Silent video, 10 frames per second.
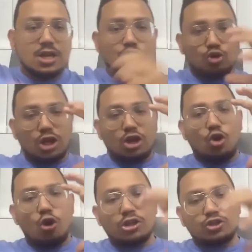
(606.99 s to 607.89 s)
So the
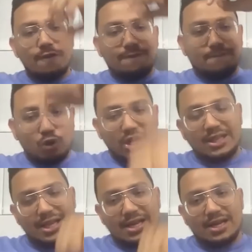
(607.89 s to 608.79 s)
cost of
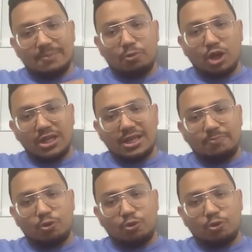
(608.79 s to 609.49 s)
putting the